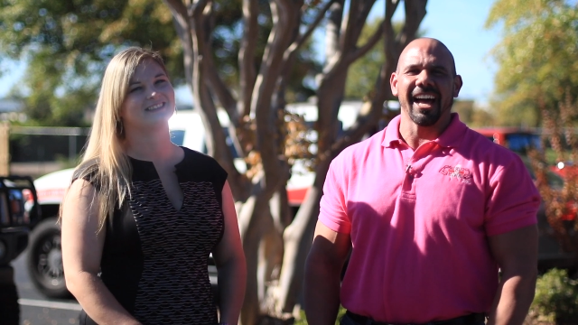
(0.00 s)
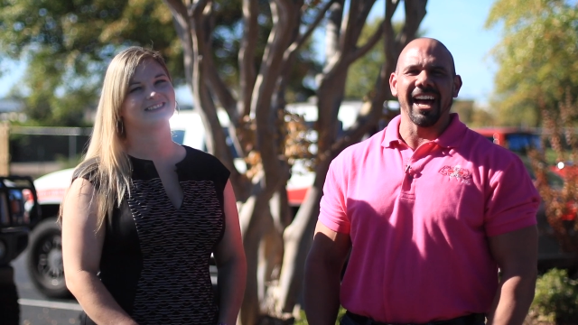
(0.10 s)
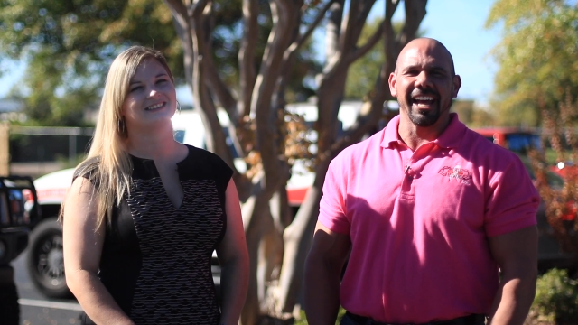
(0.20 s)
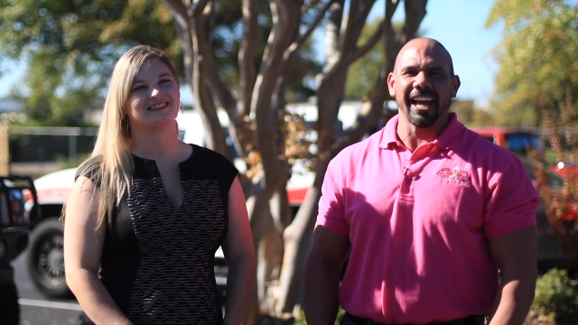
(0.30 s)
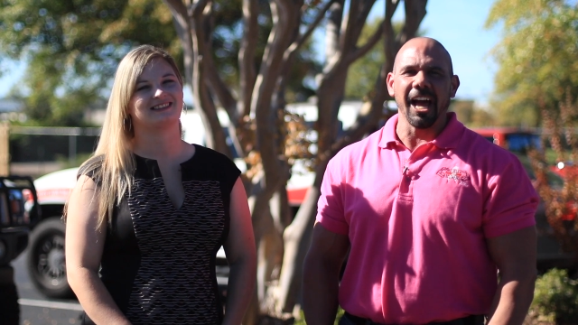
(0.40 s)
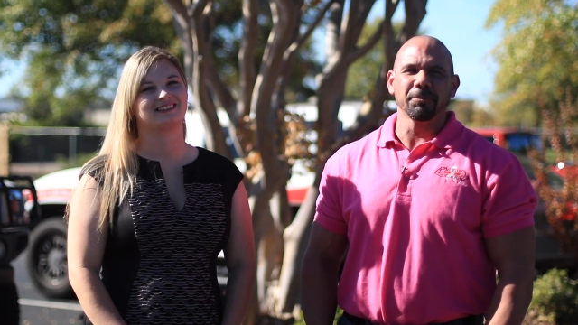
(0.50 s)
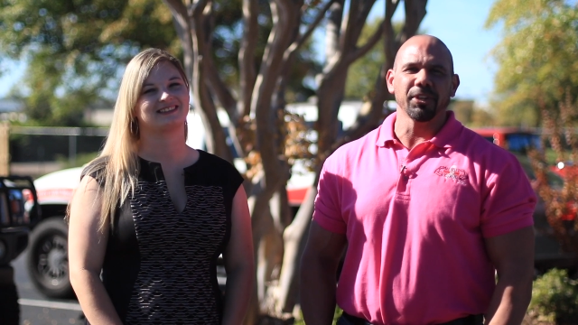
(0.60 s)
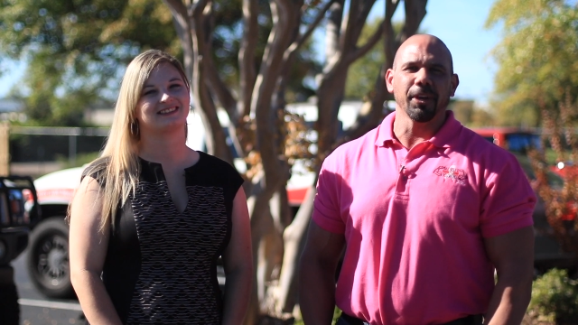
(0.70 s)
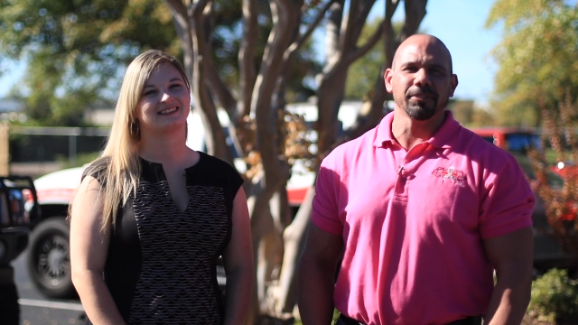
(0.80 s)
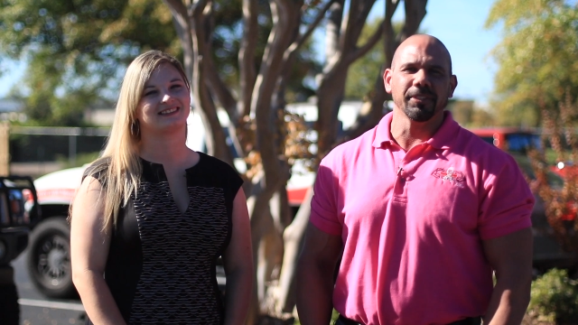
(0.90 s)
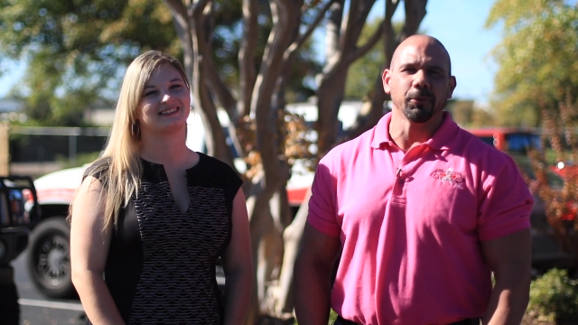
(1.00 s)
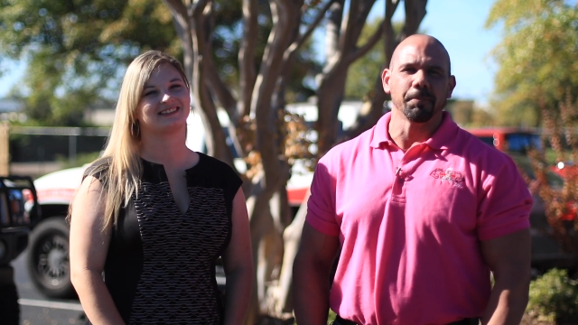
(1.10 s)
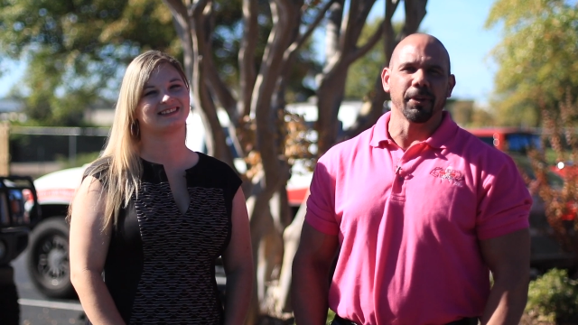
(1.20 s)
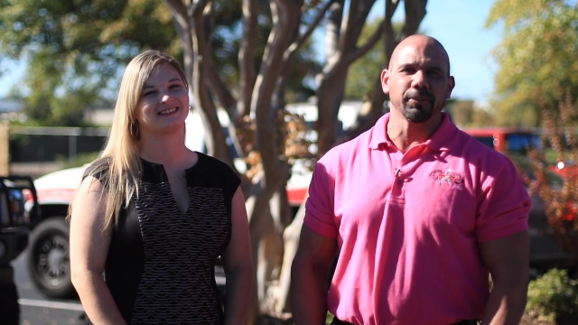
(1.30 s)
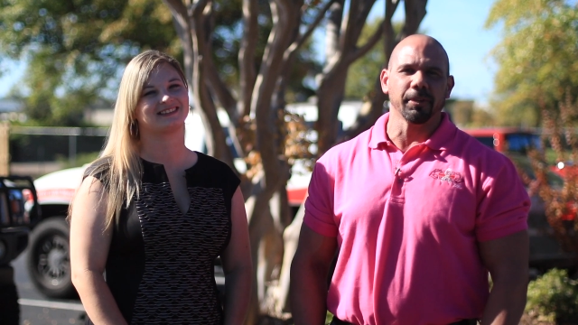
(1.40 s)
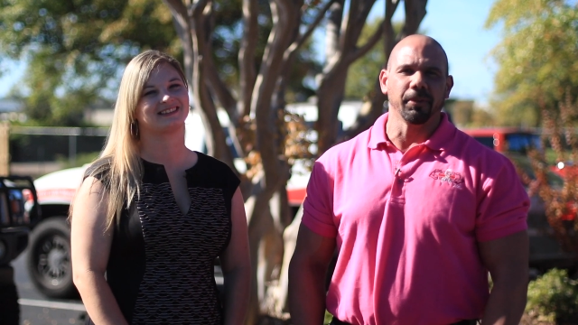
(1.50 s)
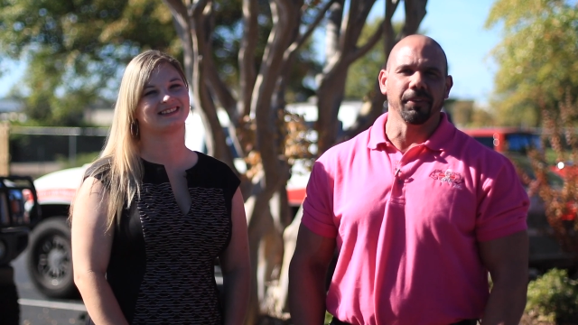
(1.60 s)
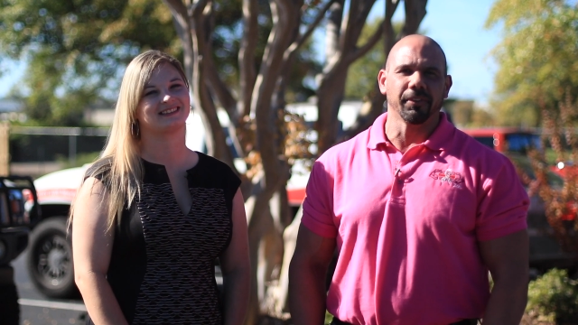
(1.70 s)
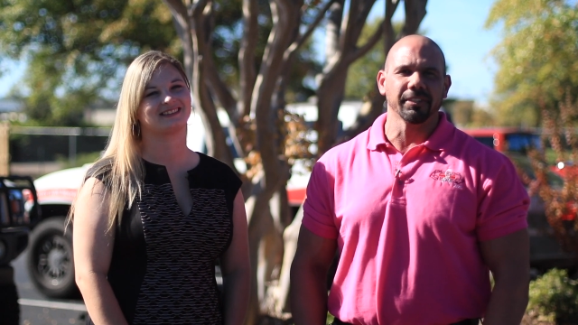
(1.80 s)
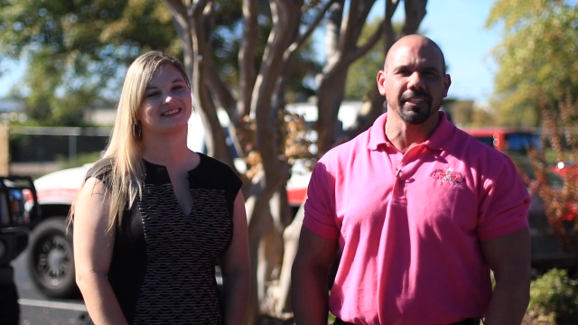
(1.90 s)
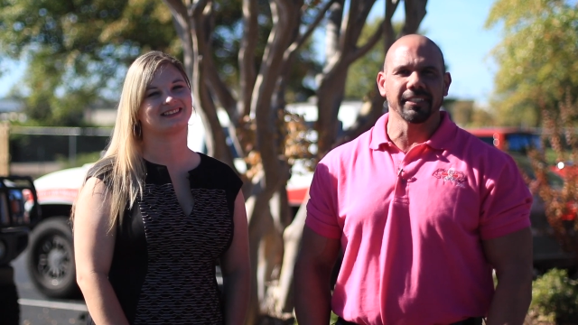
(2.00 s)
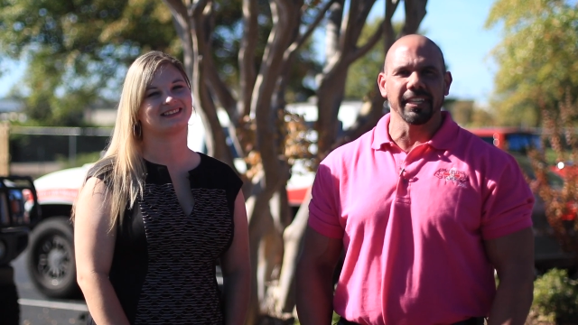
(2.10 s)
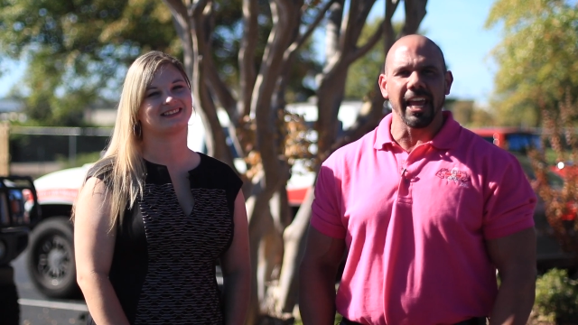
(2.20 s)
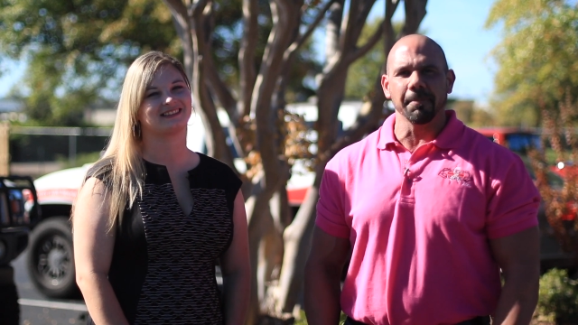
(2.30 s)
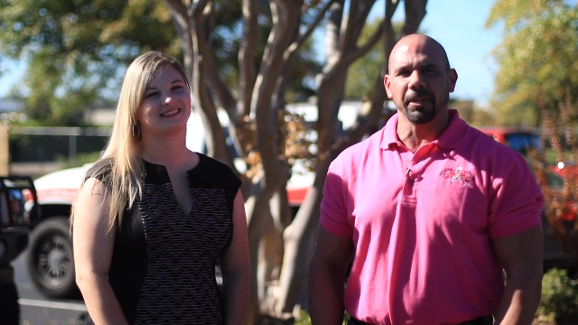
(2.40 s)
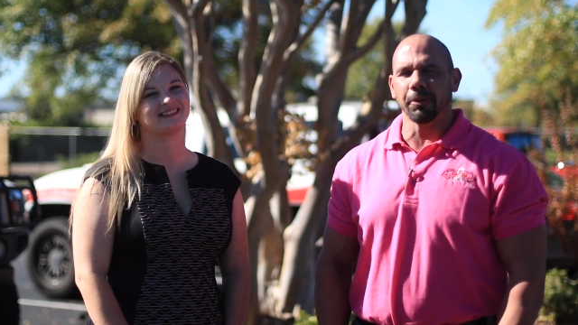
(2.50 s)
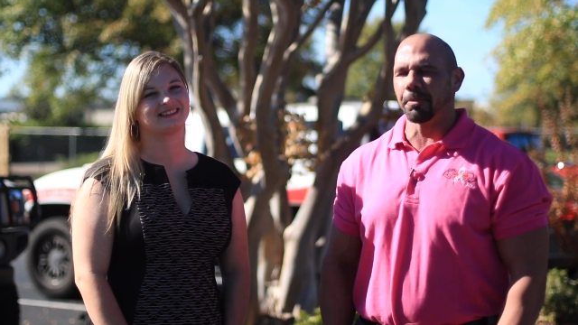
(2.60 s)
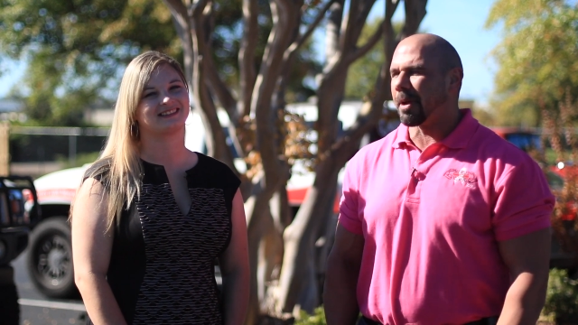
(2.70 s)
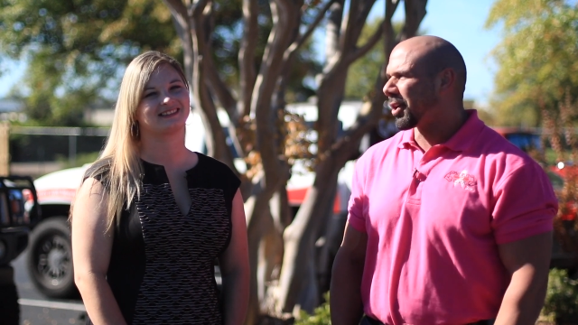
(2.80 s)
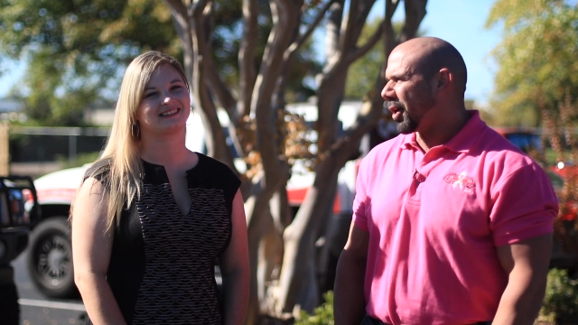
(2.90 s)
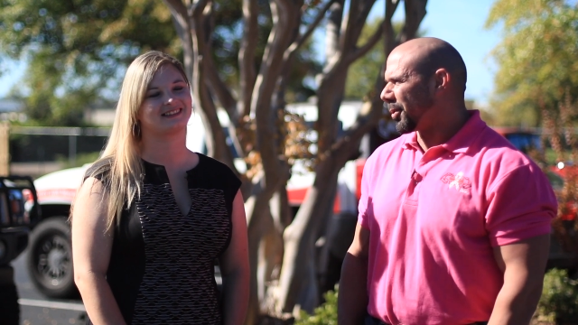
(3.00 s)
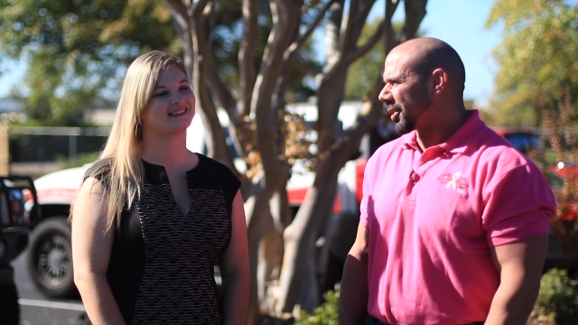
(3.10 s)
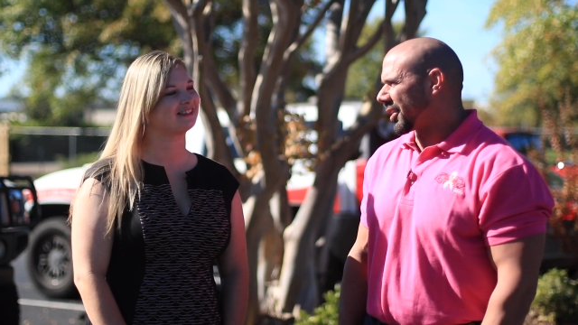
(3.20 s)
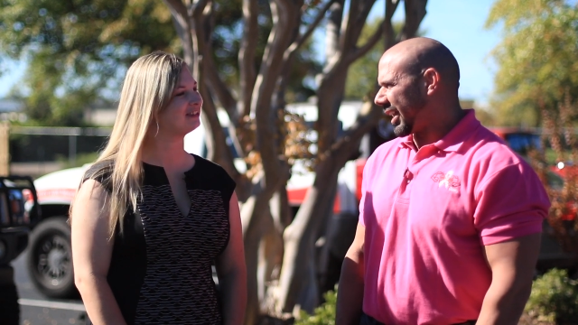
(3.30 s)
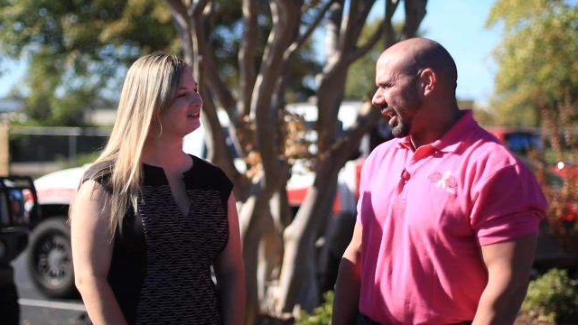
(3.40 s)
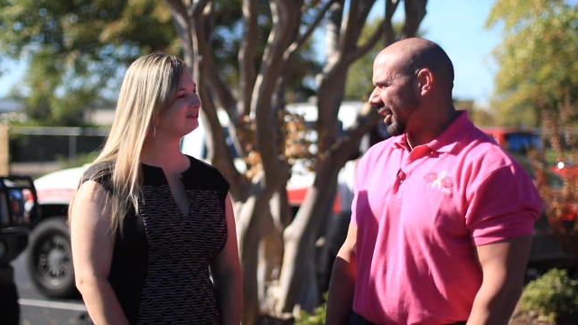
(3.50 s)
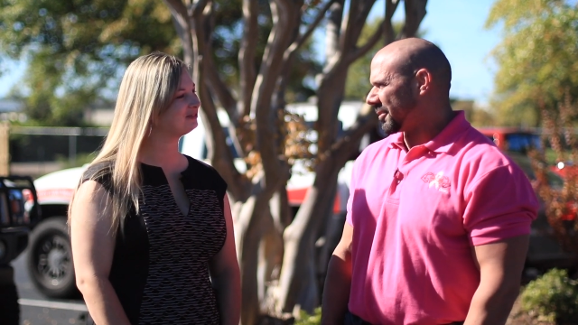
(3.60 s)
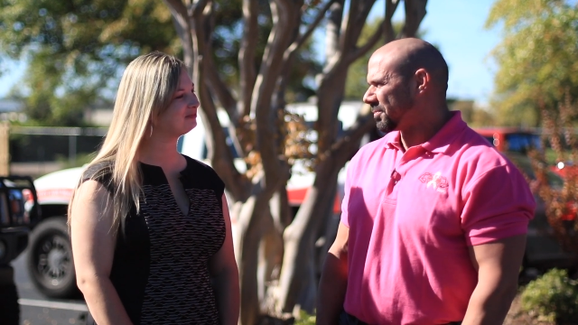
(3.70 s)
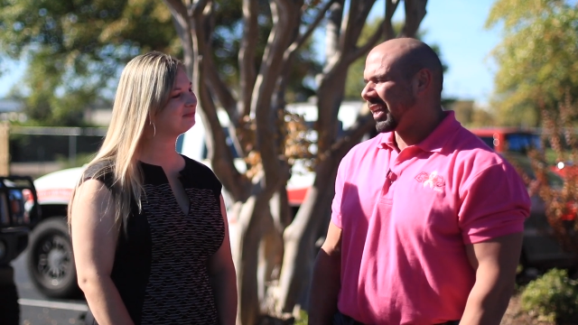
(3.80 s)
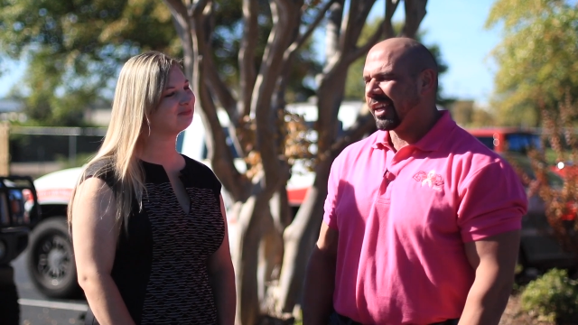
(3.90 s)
Speaker 1: Hi, I'm Joseph with Muscled Up Movers, and today I'm here with coworker Kara,